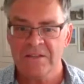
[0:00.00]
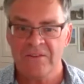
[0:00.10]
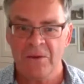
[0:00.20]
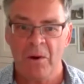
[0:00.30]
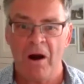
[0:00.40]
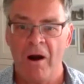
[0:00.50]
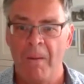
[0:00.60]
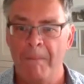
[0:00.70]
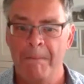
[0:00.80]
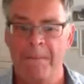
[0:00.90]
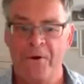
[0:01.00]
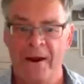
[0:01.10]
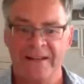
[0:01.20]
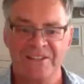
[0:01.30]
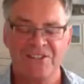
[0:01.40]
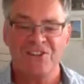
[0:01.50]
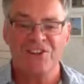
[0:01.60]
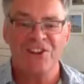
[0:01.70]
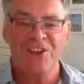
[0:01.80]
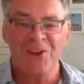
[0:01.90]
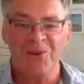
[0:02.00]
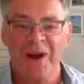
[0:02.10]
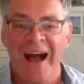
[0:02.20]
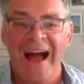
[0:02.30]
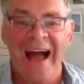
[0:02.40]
And it's not just us, it's the whole community.